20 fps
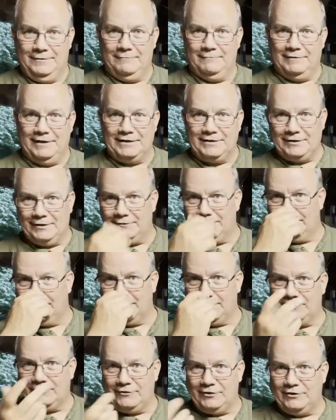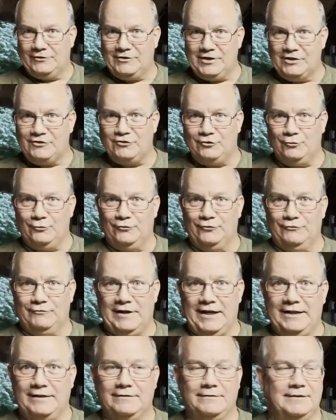right? The, the, the tissues,
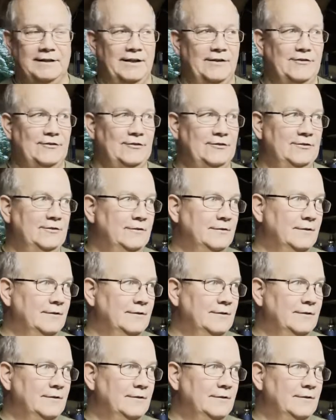right? It's